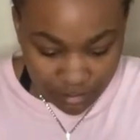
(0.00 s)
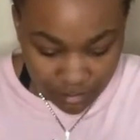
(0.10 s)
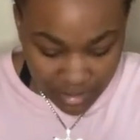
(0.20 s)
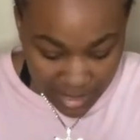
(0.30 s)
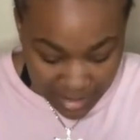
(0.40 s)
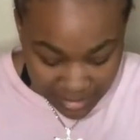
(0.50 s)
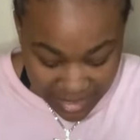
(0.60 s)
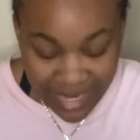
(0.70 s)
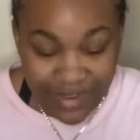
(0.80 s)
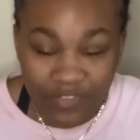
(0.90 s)
Like I said, I
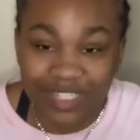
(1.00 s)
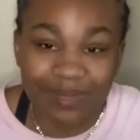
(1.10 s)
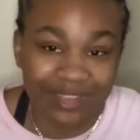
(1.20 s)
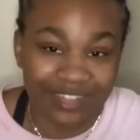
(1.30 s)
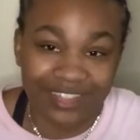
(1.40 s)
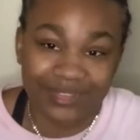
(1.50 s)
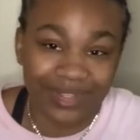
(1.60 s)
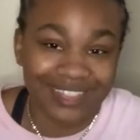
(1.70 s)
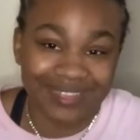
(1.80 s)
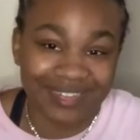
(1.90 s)
never expected these
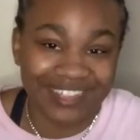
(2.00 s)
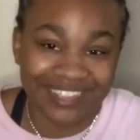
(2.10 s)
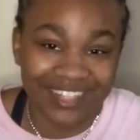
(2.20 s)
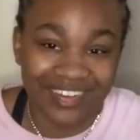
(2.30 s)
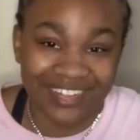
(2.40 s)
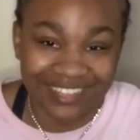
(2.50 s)
wigs to be good, y'all.